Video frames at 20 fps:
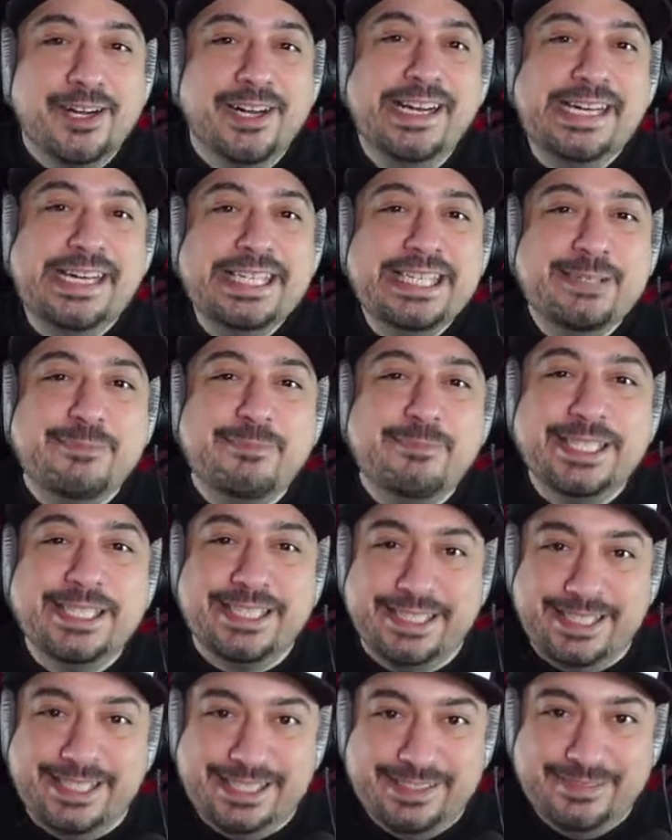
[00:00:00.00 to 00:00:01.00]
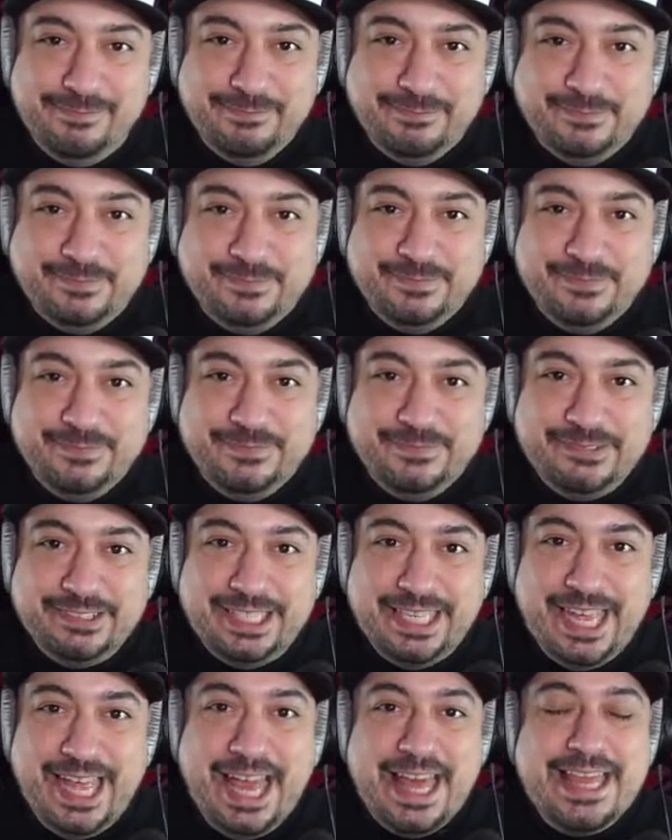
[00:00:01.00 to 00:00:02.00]
husbands.
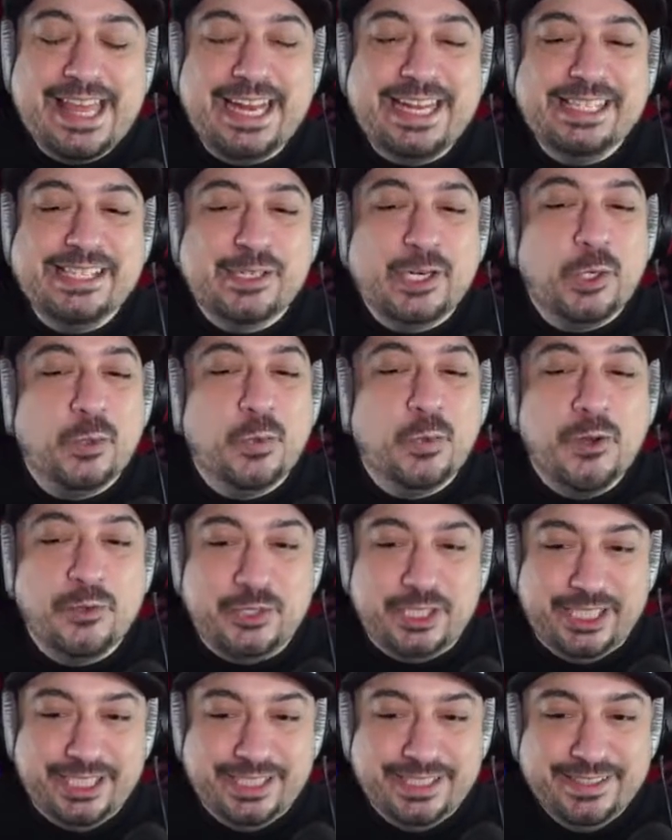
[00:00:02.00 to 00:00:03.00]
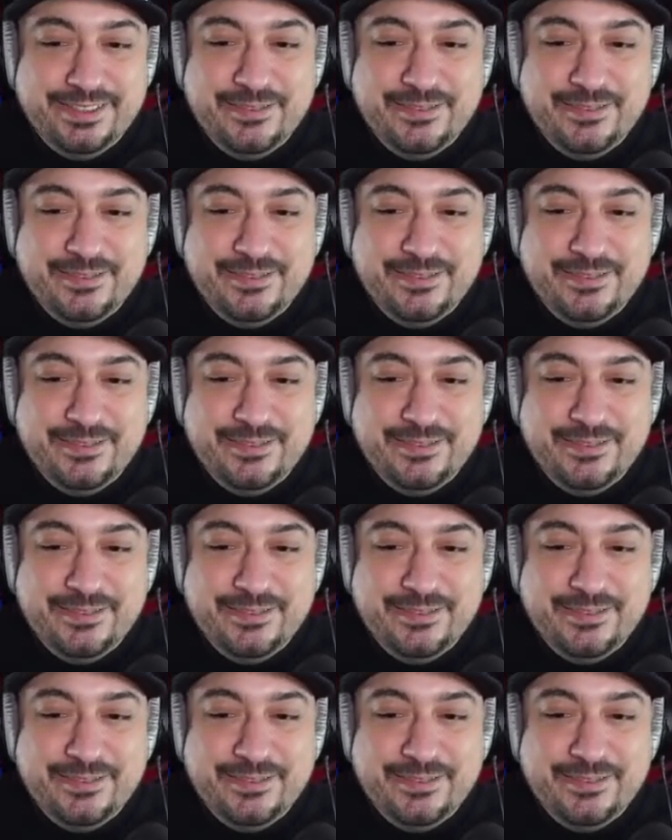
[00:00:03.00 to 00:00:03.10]
That is a quote.